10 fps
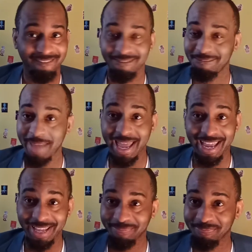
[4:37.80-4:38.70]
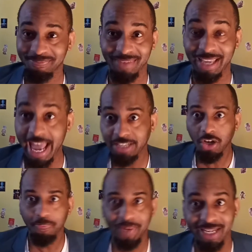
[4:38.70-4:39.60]
Man.
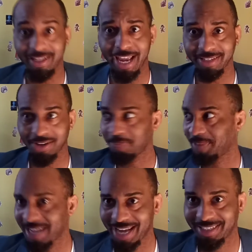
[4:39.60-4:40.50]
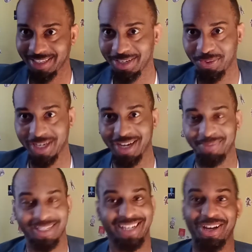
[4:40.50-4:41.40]
XRP actually went up.
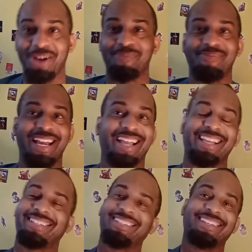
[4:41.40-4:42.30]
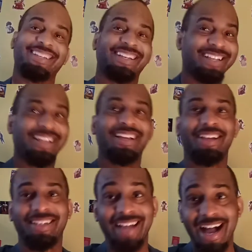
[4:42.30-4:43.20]
Like, oh, man.
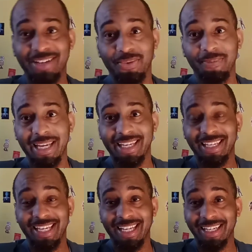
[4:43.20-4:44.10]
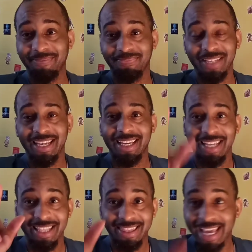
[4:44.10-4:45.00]
Guys, we're making a killing.
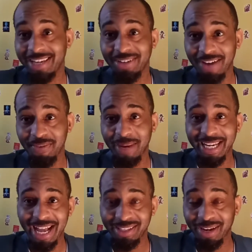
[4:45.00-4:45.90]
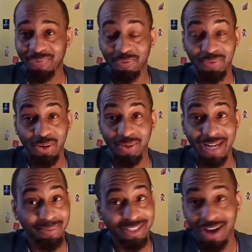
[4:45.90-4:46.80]
Thank you to everybody out there for viewing.
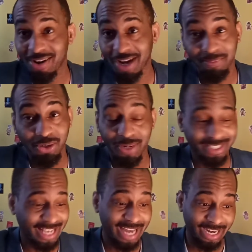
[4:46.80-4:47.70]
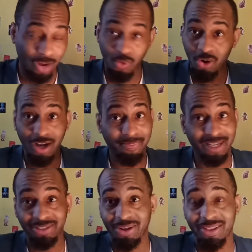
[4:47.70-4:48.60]
I'm sorry. I'm too excited. I woke up. I
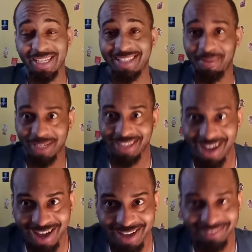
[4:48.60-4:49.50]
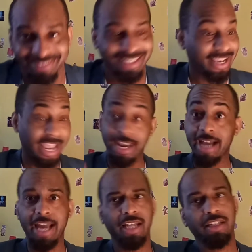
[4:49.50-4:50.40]
saw this. I'm like, ah. And I
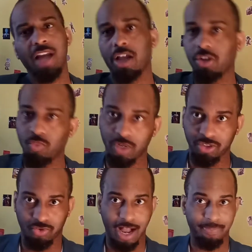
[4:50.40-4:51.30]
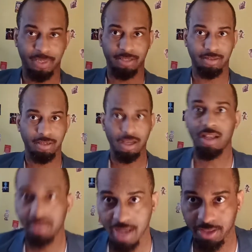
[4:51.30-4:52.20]
got another one dropping.
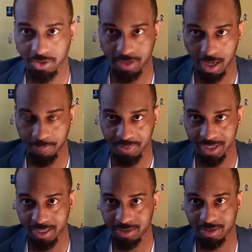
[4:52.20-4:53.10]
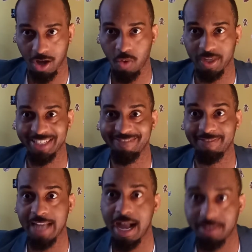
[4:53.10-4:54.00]
Another company is going
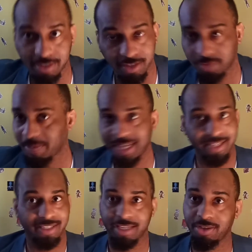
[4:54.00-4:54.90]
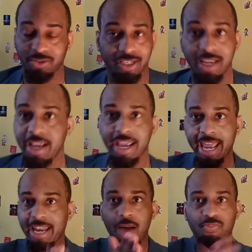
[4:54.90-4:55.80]
nuts, just making deals.
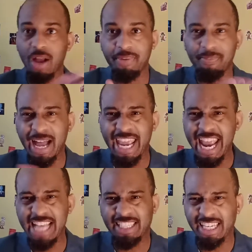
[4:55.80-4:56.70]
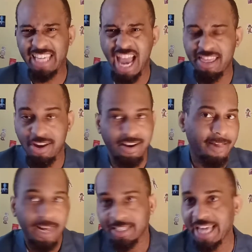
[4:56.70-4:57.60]
And I'm rubbing my hands together
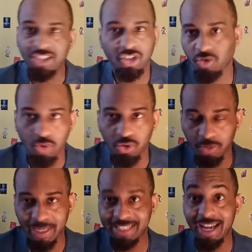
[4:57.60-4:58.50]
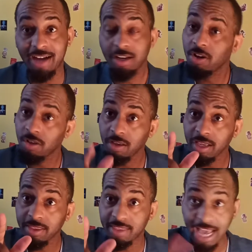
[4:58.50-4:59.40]
like Scrooge McDuck.
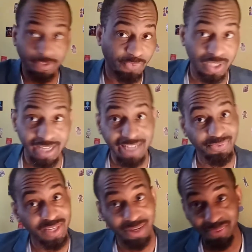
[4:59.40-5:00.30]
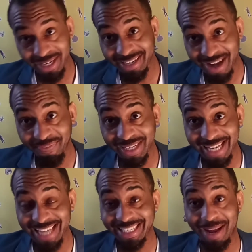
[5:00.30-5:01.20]
That's for the next video. We're going to cover the
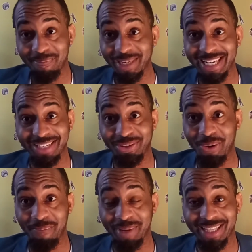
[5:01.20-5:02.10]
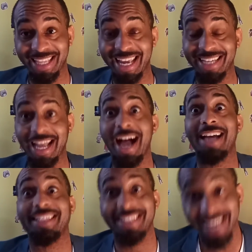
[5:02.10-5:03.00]
next company that's doing big thing
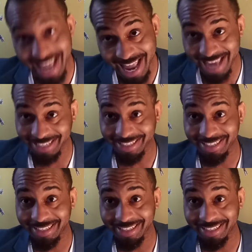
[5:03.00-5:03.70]
again.